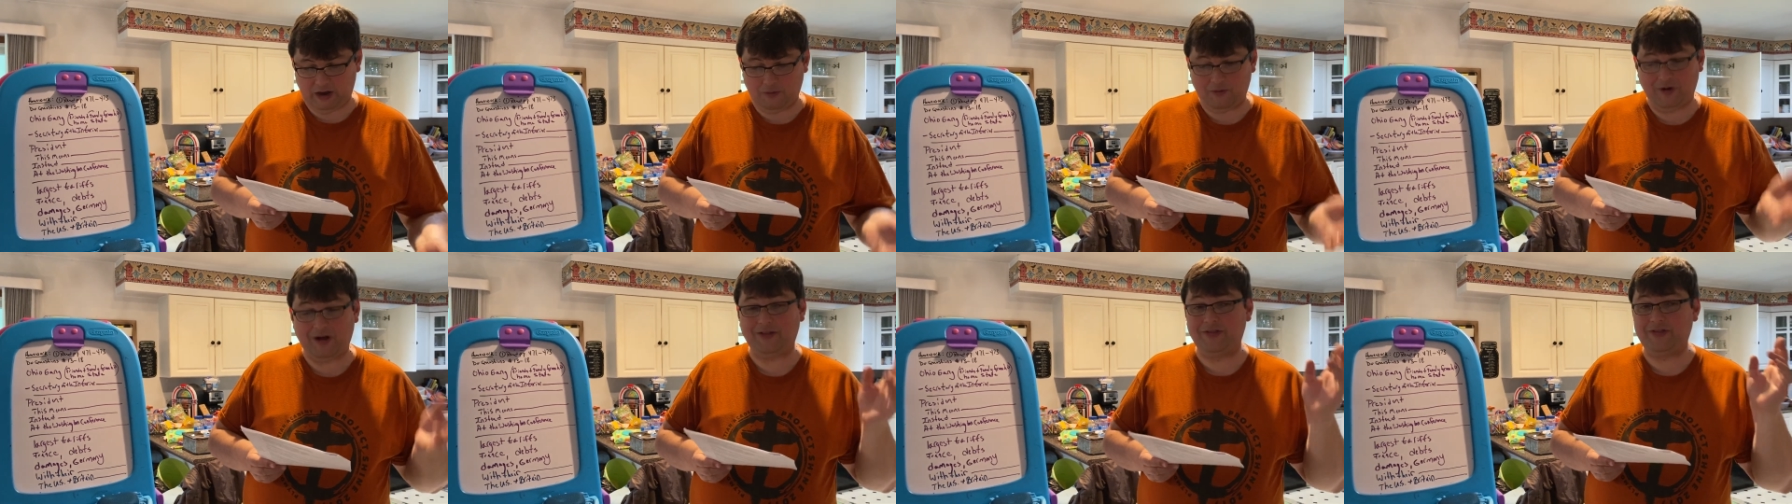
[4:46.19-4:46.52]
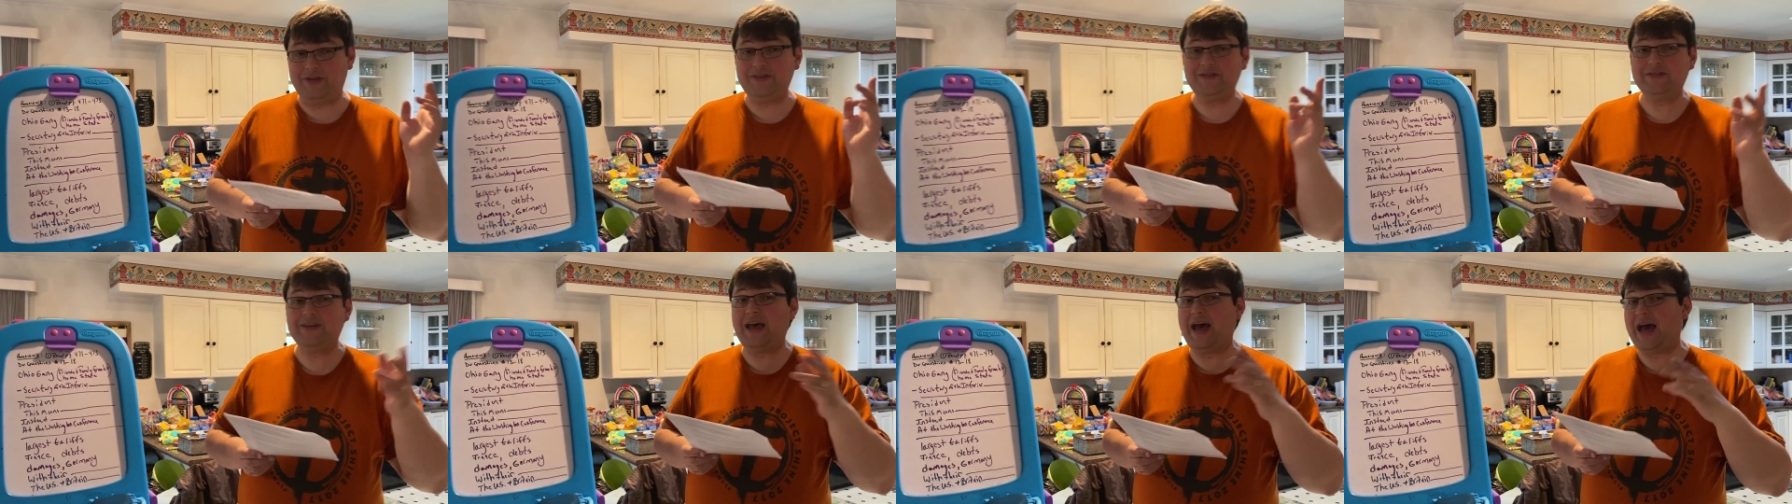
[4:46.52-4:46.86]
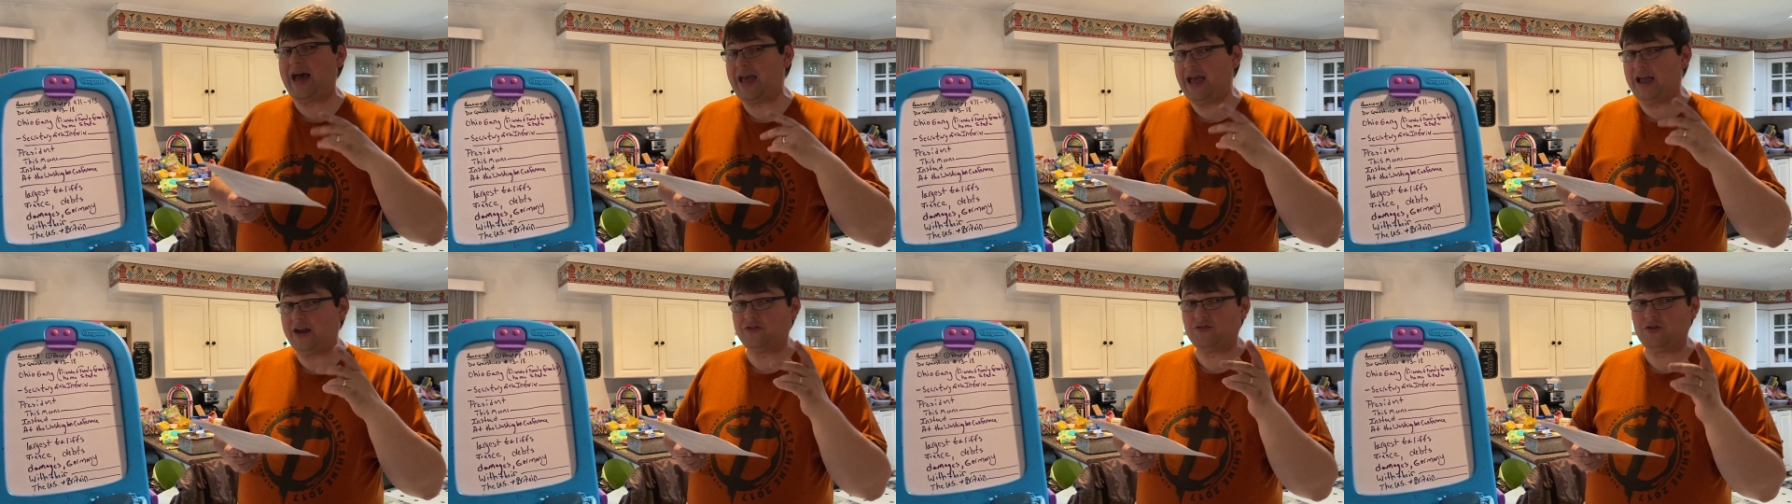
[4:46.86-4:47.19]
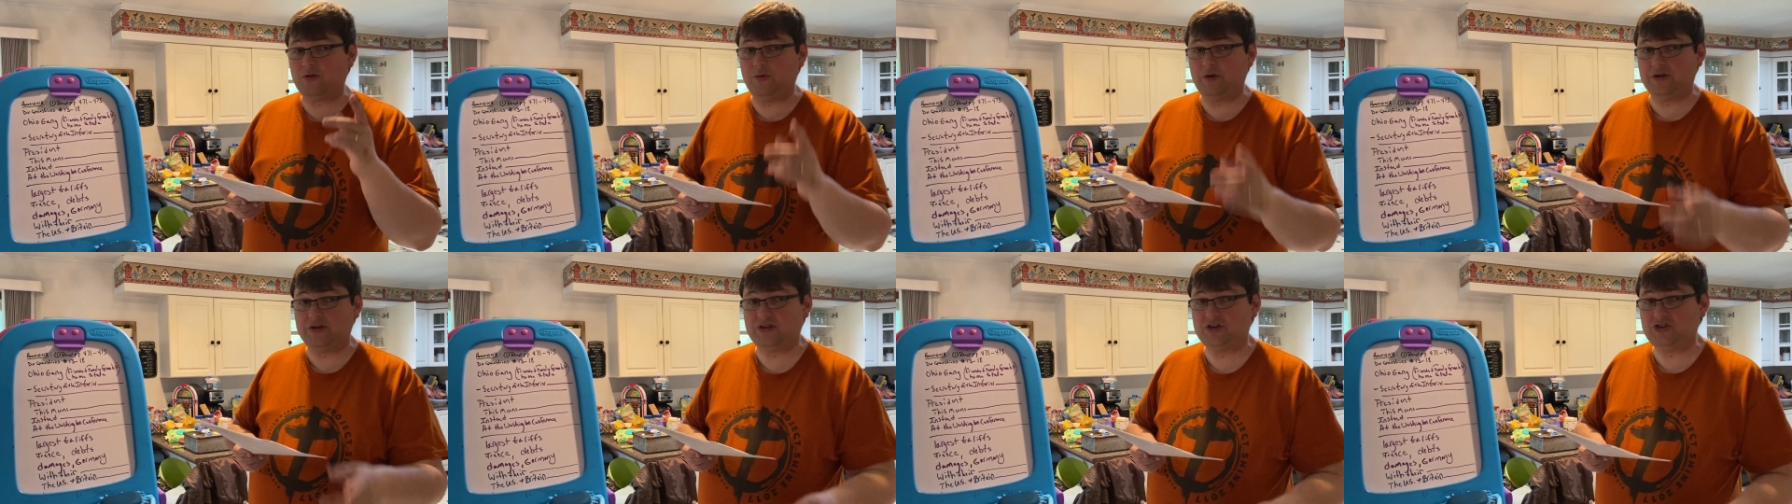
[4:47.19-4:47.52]
Well, this guy
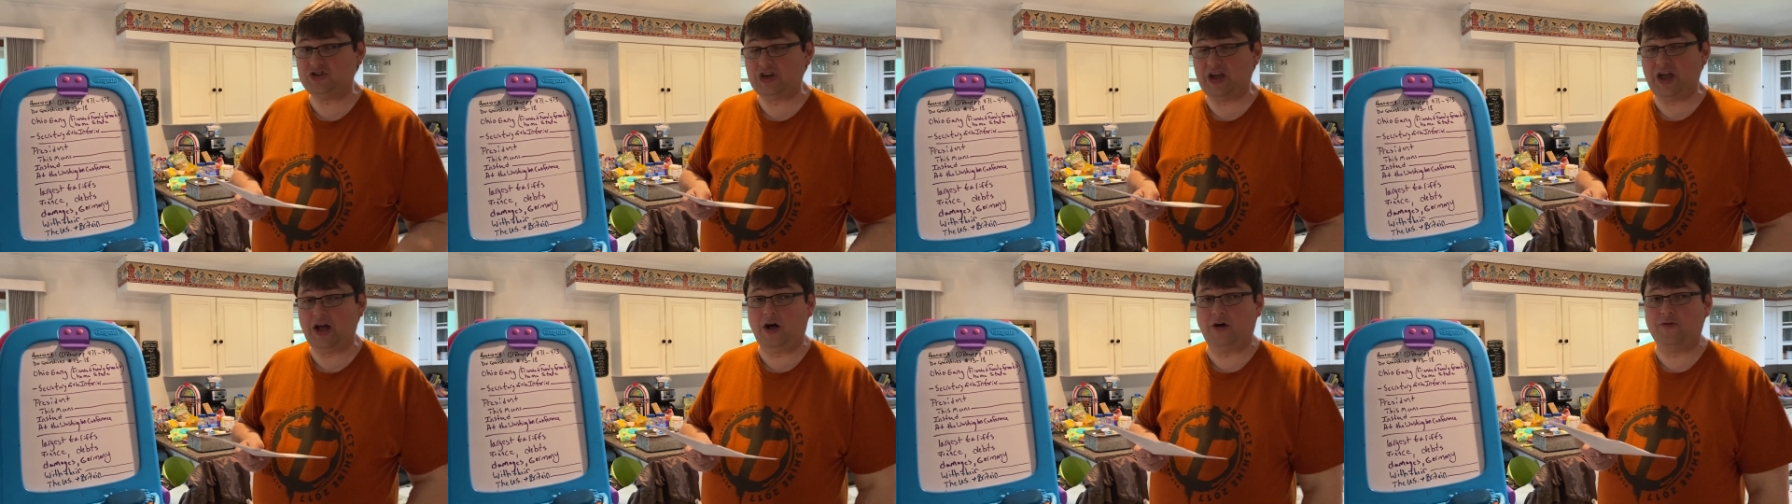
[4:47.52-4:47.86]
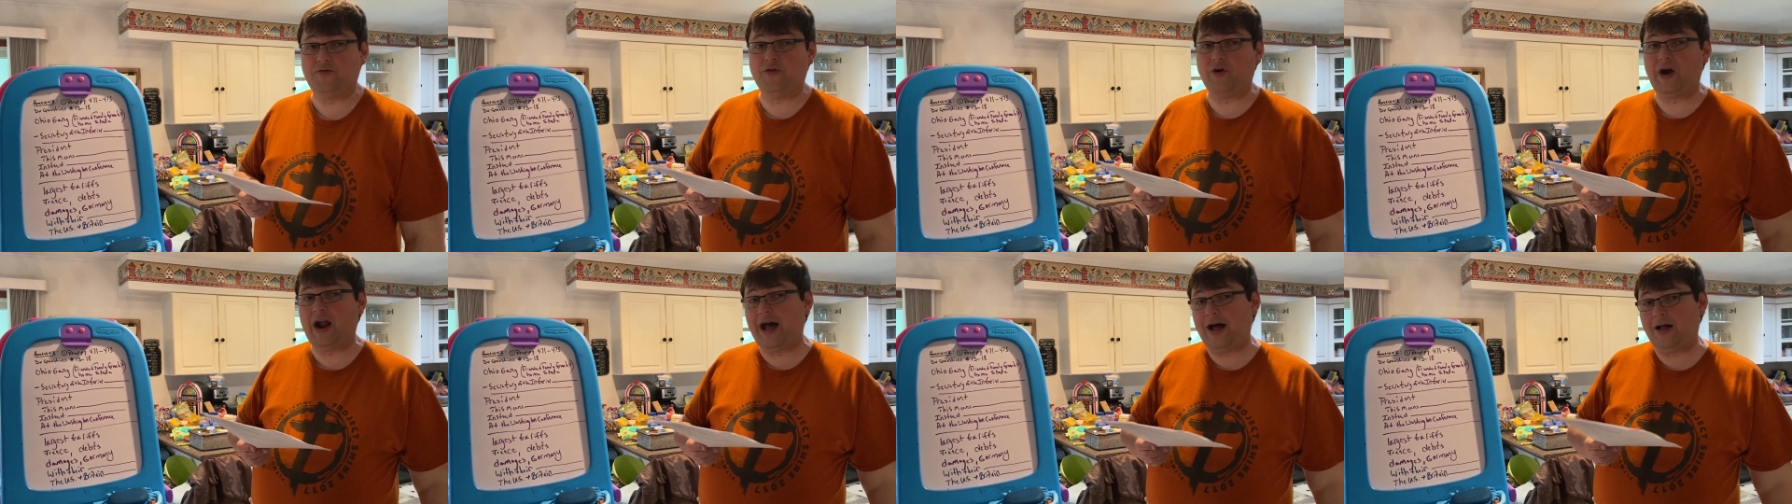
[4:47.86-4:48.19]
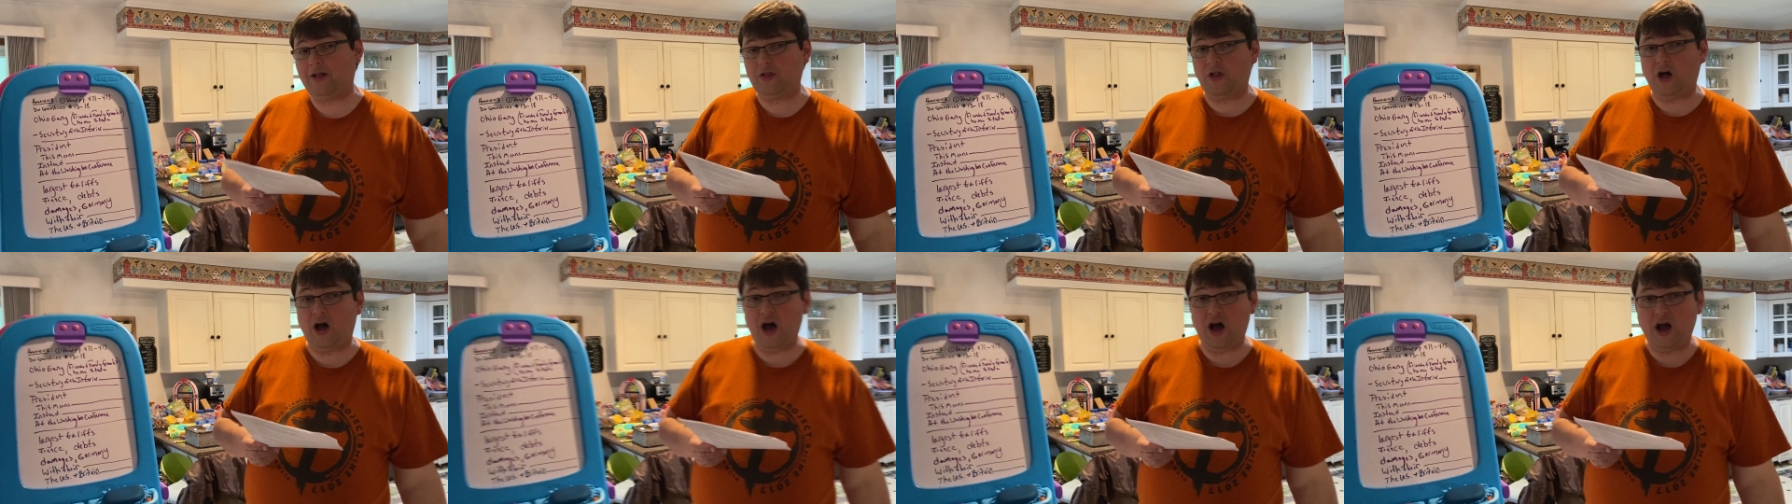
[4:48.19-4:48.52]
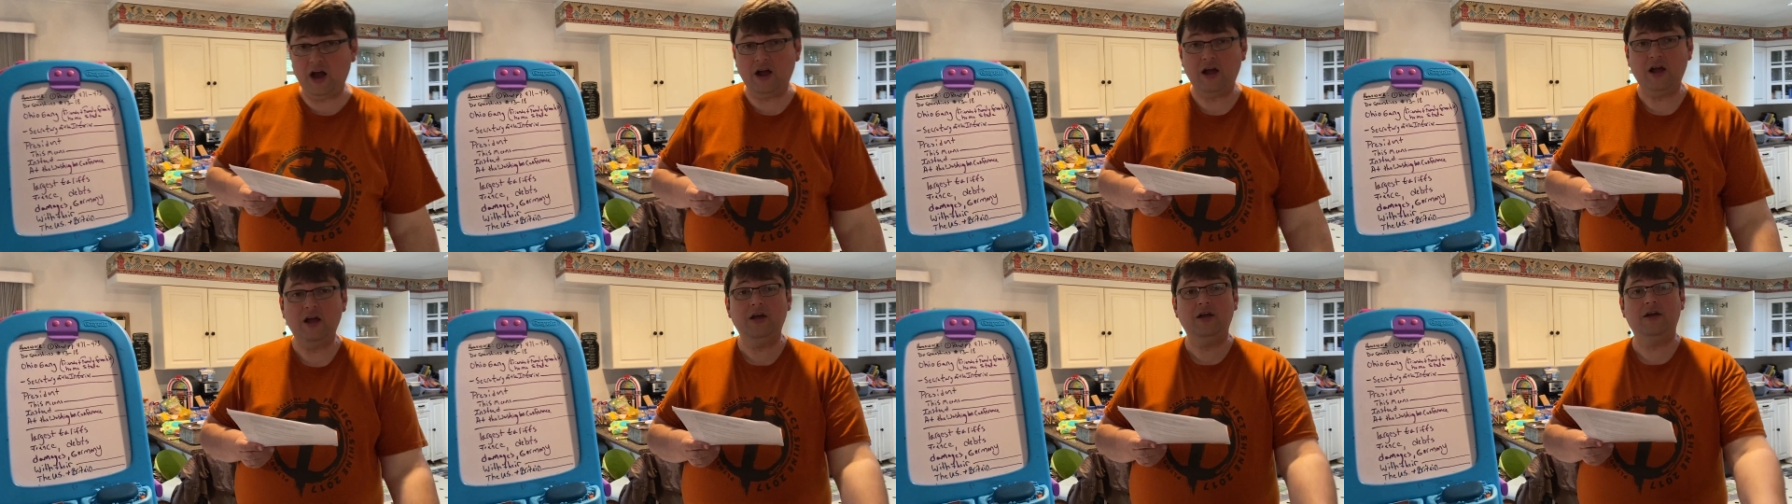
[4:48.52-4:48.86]
actually went to jail. For how
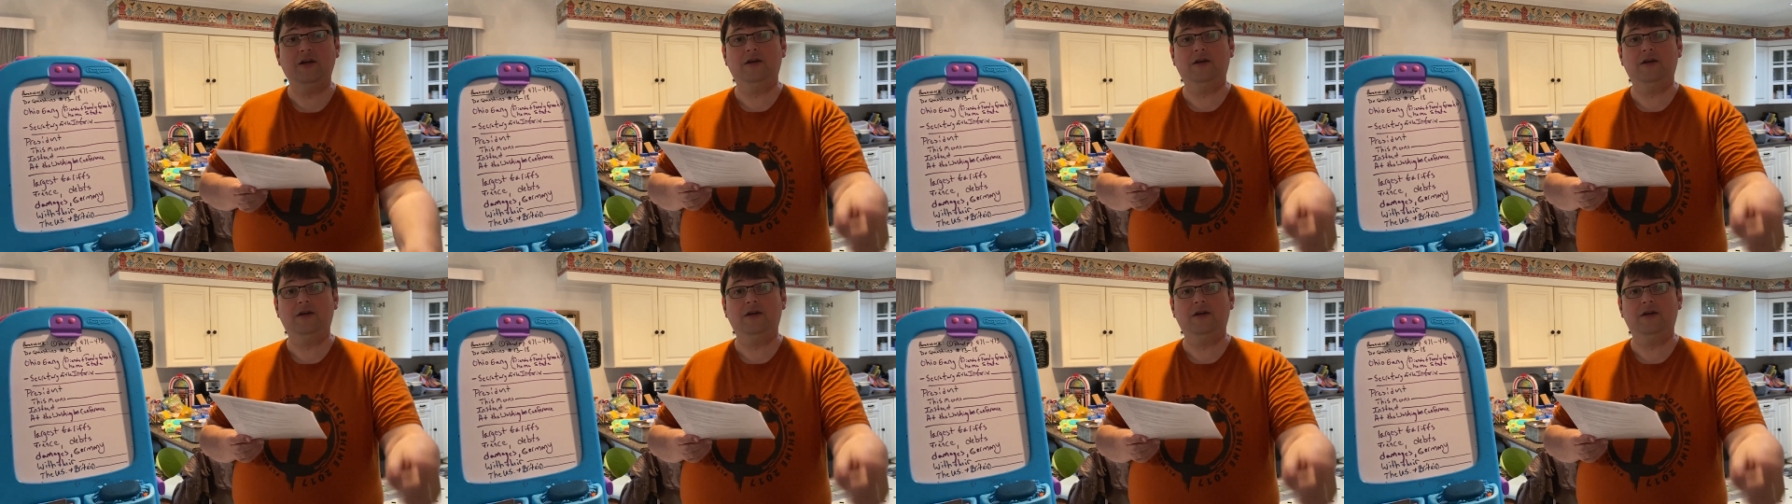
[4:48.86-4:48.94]
long?